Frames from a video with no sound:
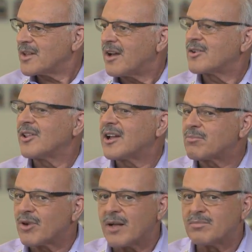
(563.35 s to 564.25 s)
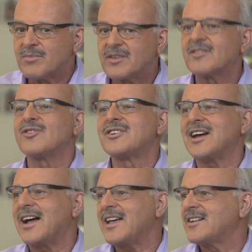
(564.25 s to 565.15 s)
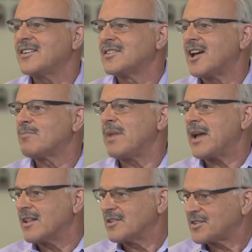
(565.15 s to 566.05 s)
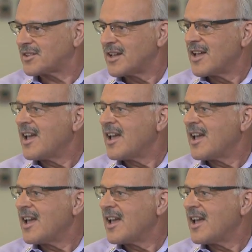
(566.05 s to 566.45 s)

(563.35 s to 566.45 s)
The underlying problem is their diet is not balanced.